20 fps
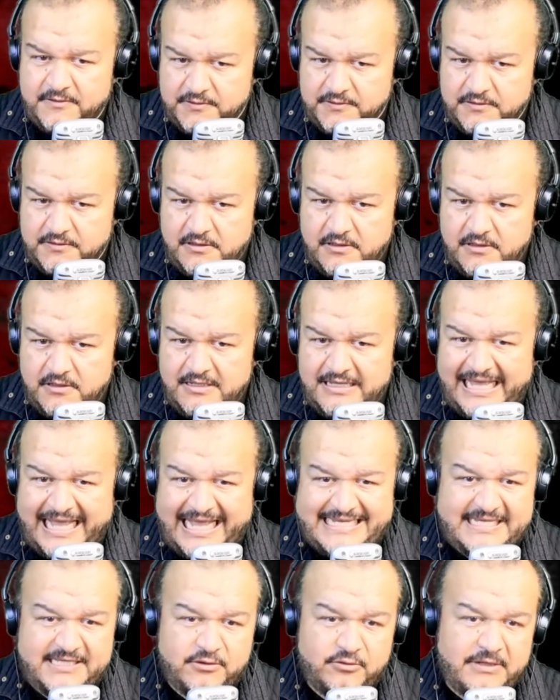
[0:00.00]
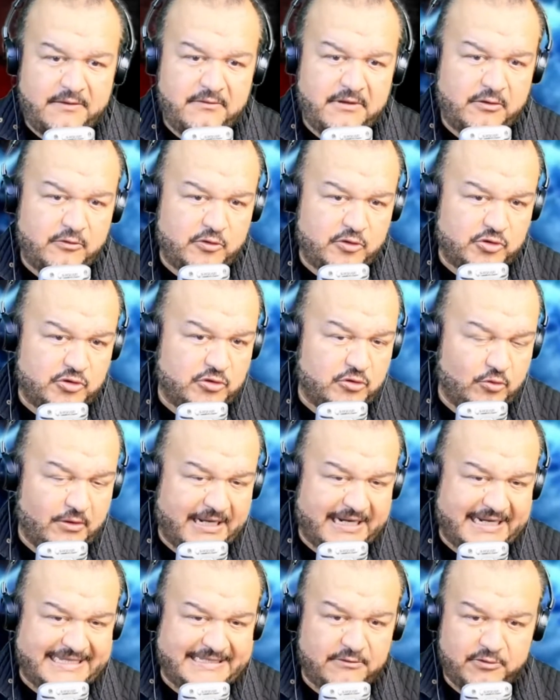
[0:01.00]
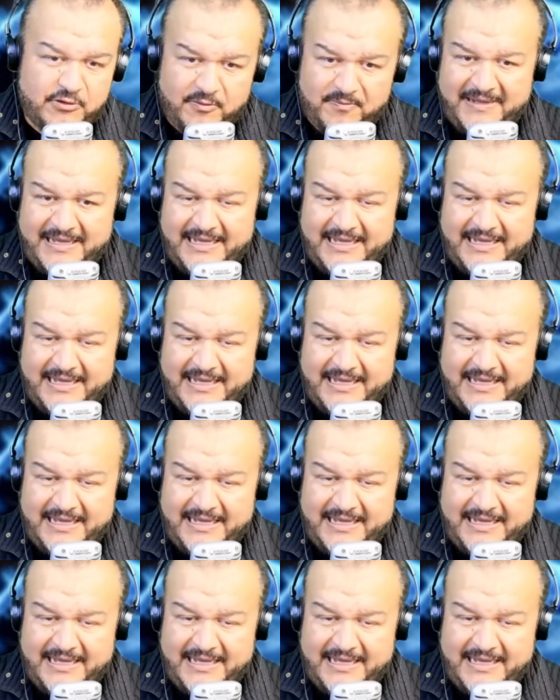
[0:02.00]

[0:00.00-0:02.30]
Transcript: It has overwhelmed some hospitals